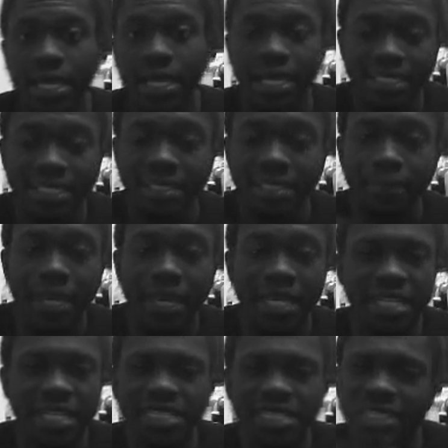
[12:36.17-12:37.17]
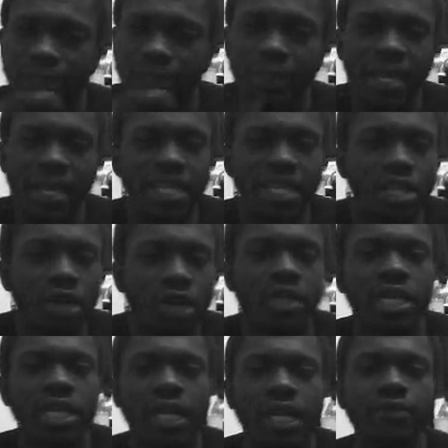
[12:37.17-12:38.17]
is to make us dependent on
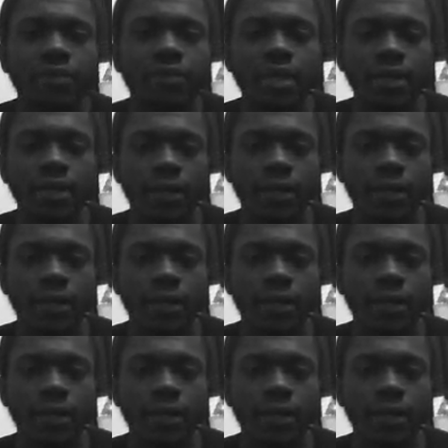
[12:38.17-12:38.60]
the government?